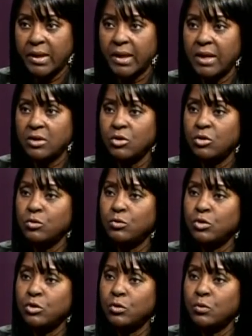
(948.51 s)
and do you
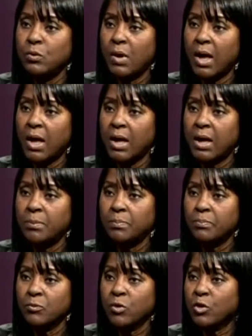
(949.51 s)
do
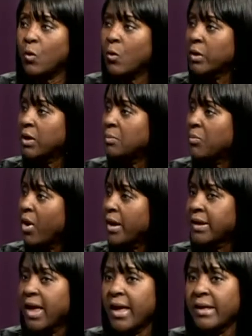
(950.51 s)
recorded
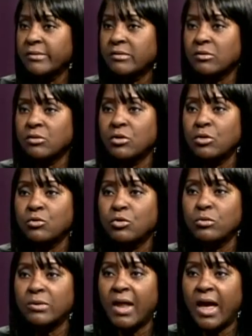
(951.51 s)
broadcasts or do you
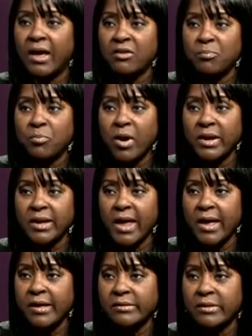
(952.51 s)
do live
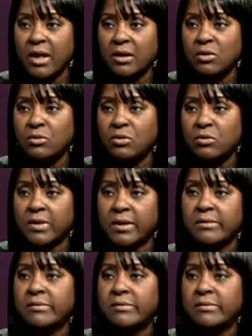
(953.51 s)
broadcasts? How do you do this?